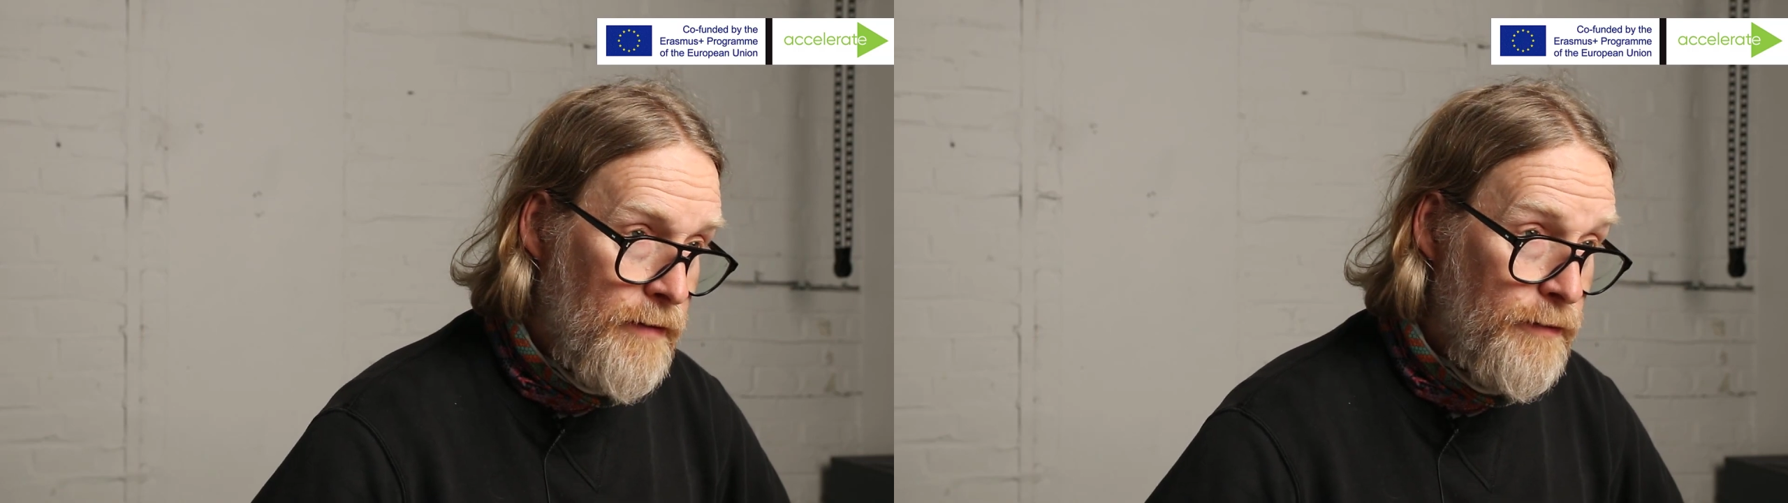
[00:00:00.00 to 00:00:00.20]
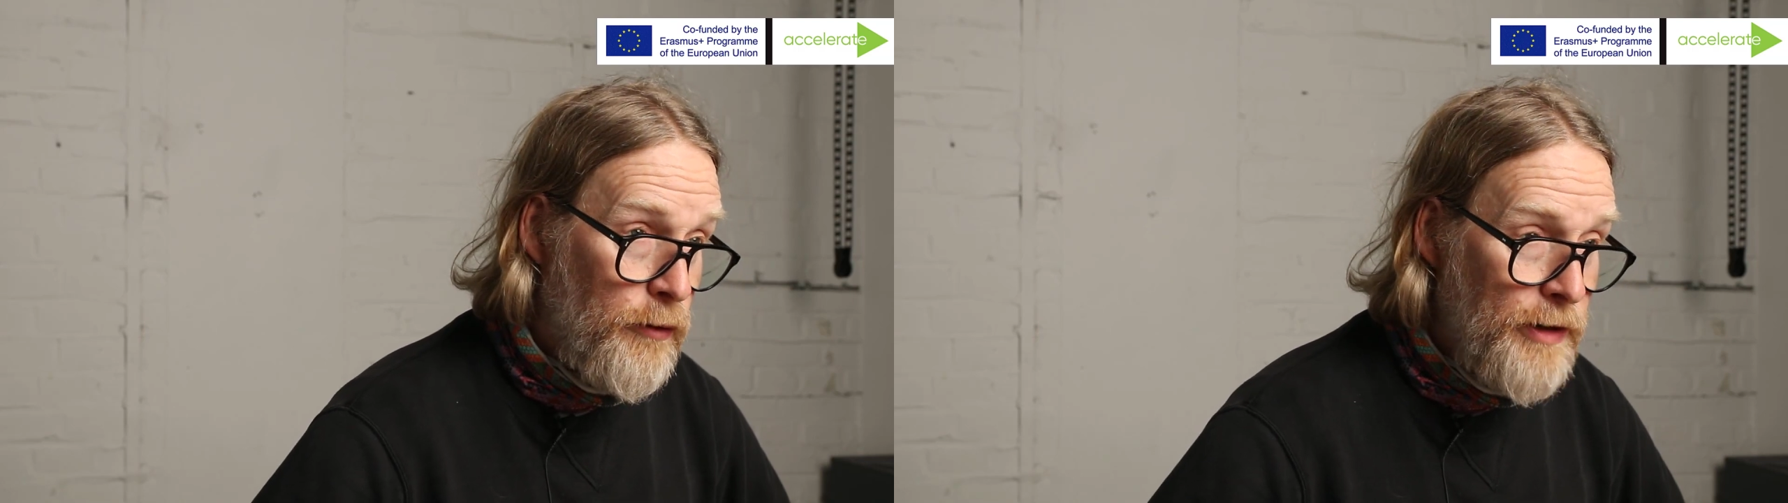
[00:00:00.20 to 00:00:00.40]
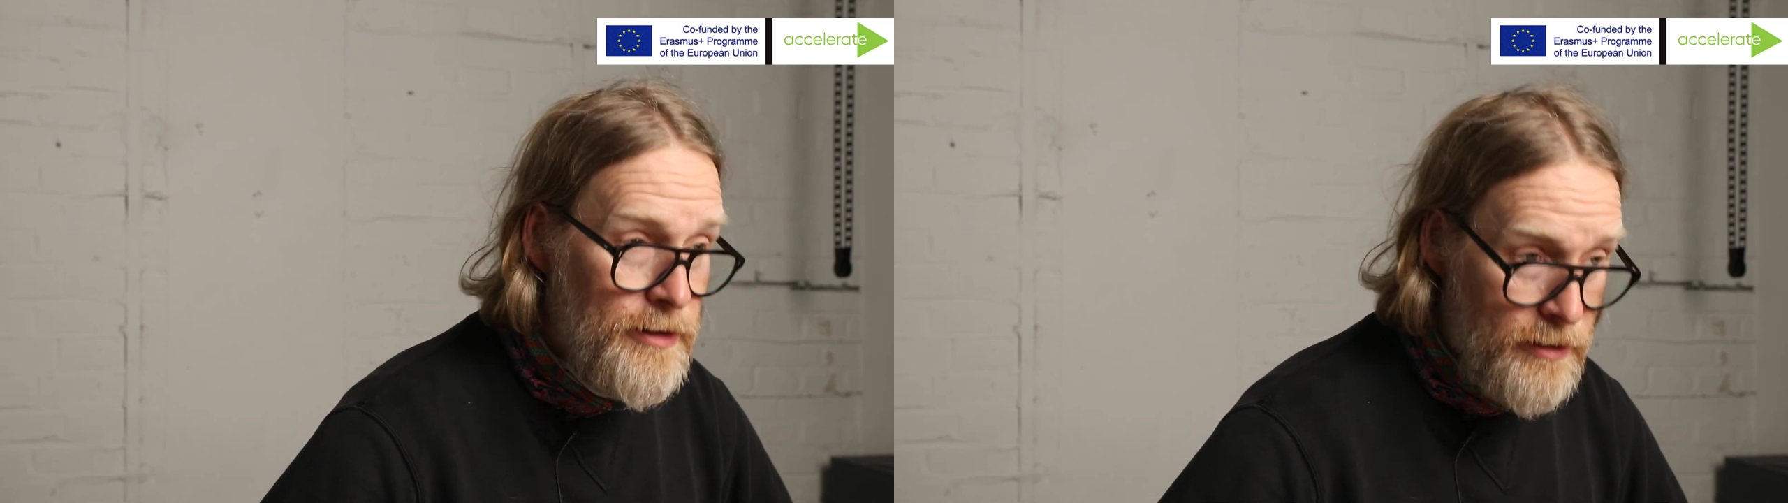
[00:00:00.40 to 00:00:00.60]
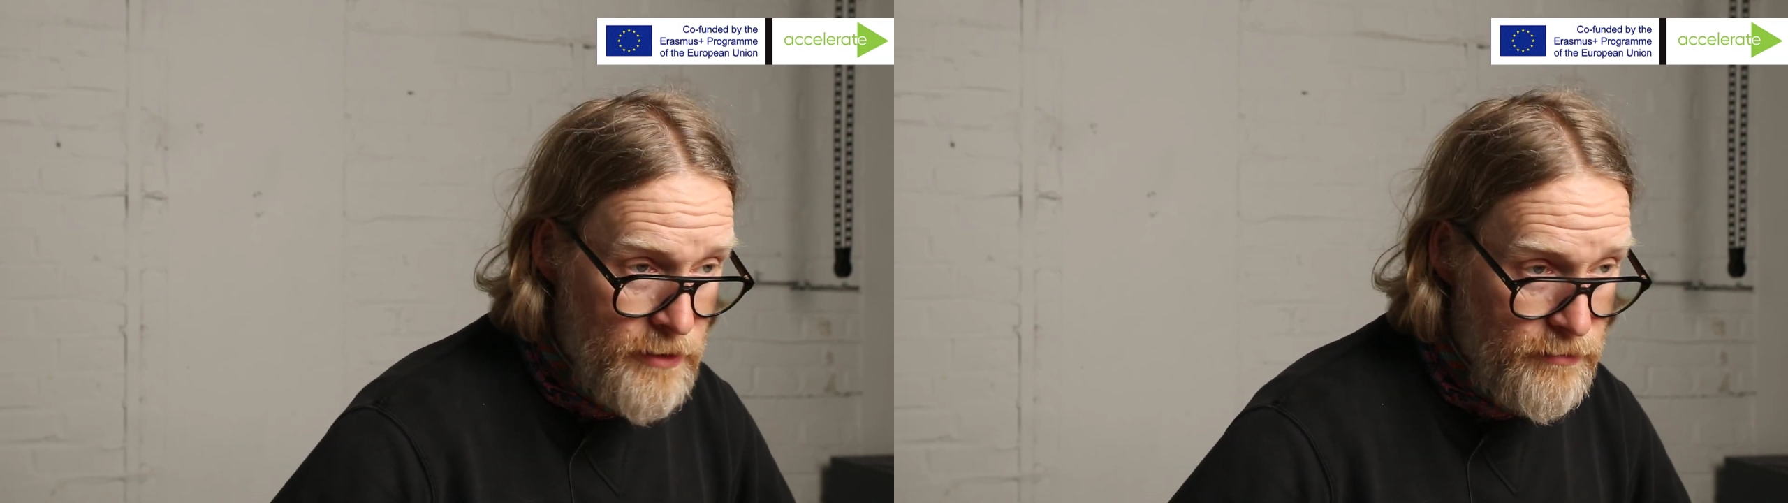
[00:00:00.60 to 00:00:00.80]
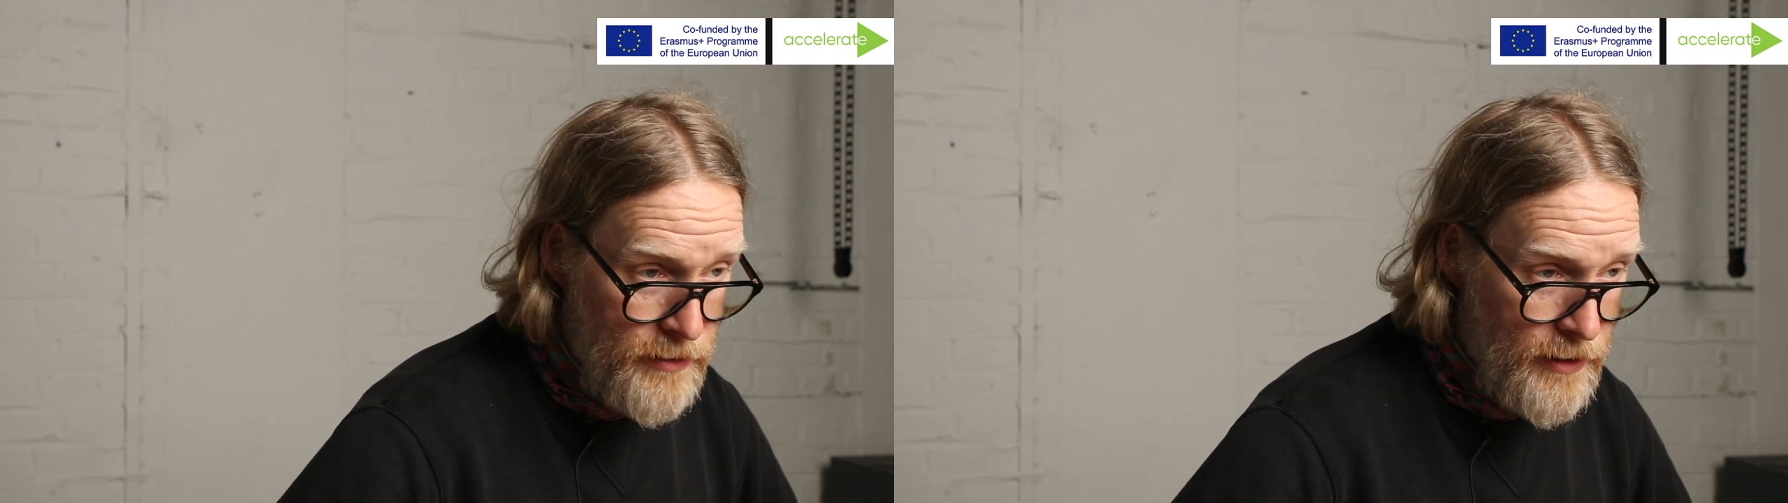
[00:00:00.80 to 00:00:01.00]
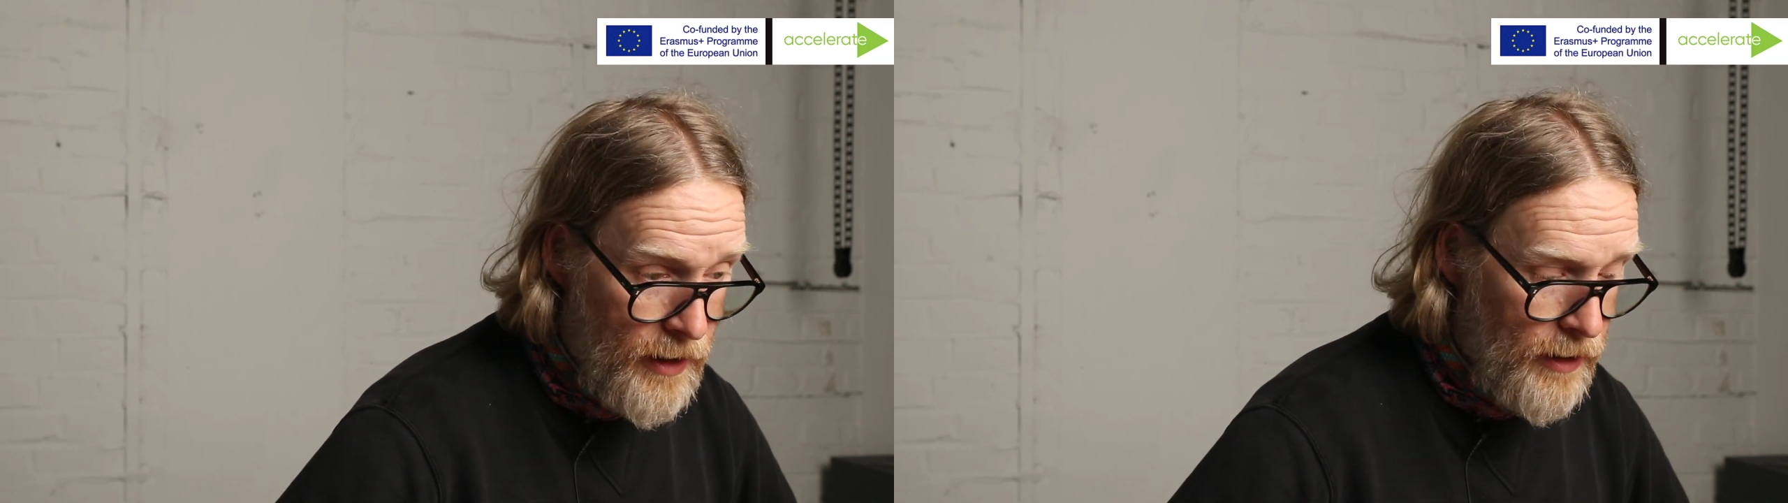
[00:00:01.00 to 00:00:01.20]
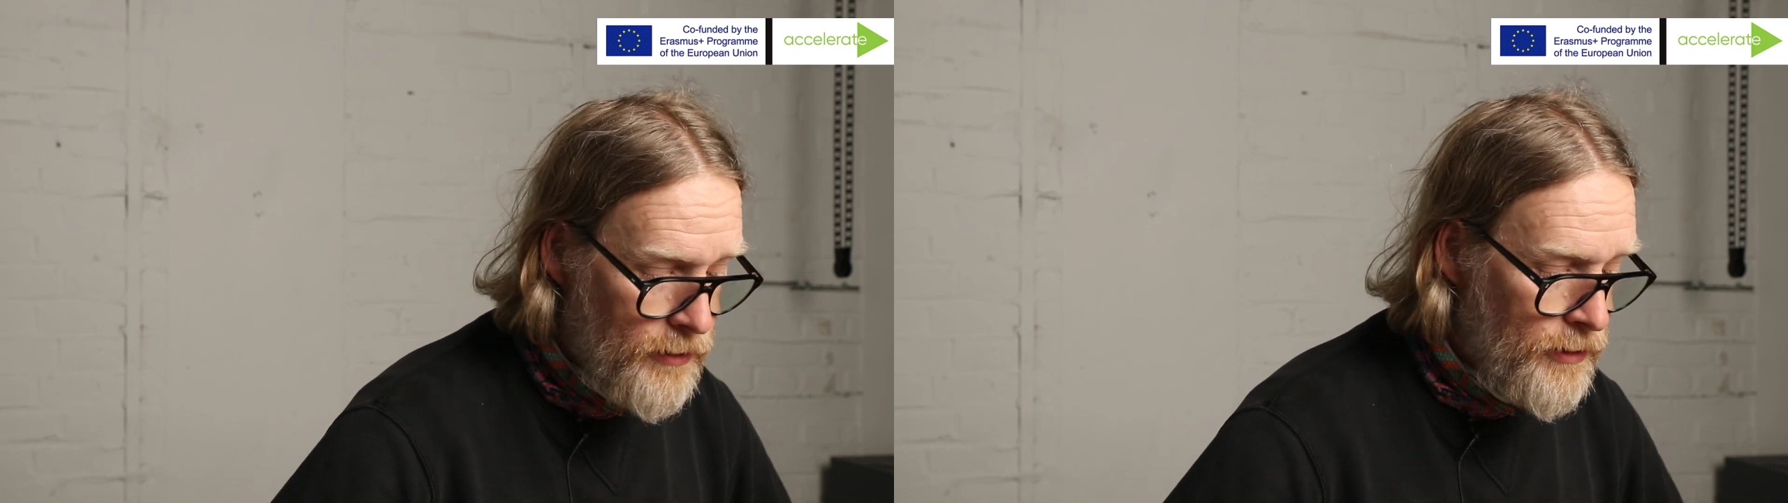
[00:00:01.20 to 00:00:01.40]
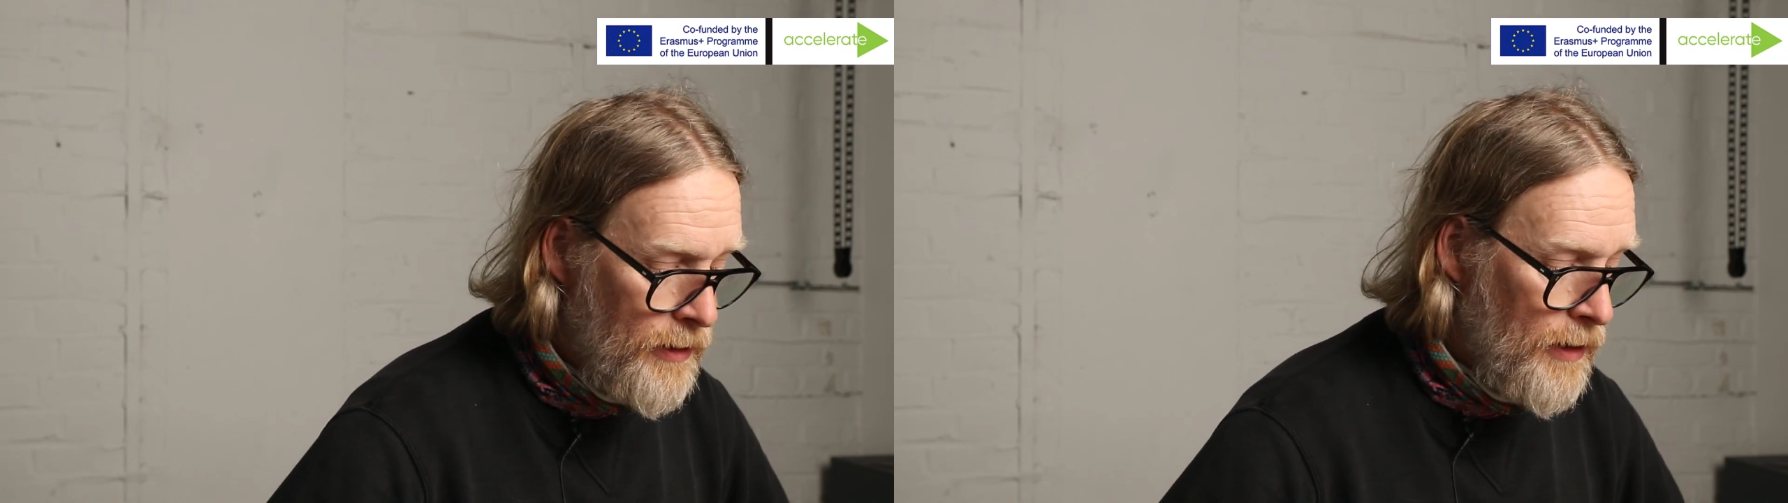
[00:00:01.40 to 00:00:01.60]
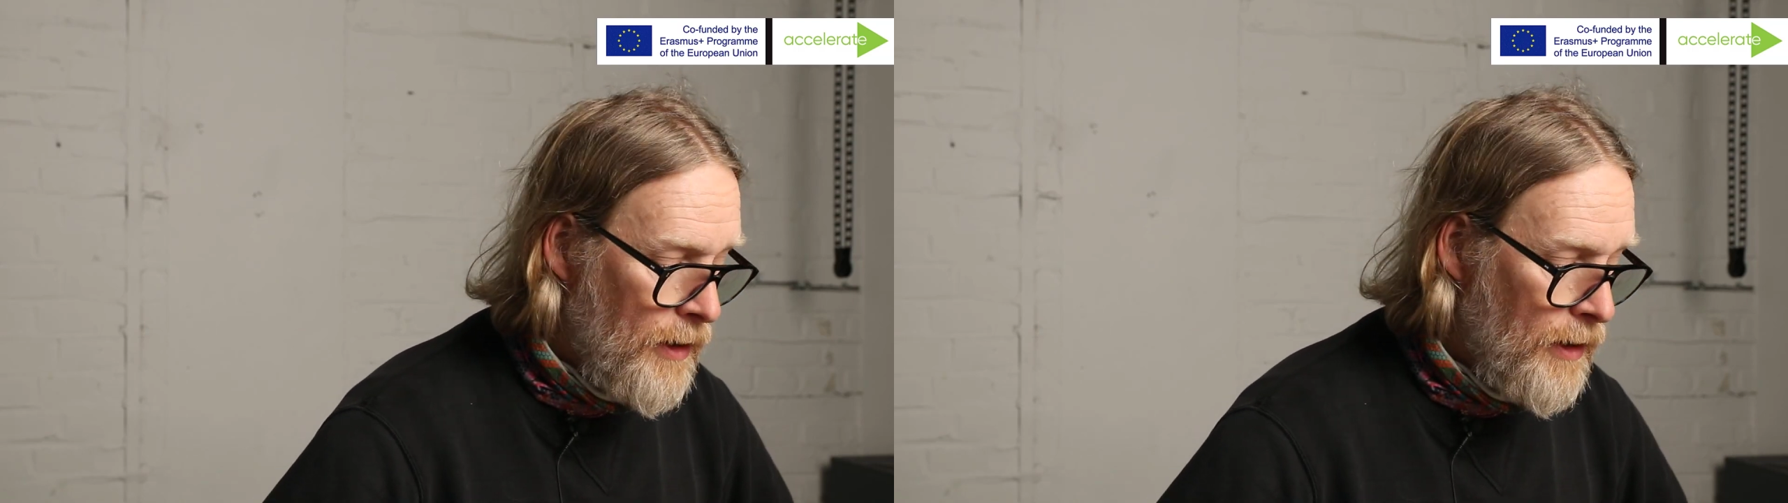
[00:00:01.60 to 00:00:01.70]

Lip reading: for instance, research.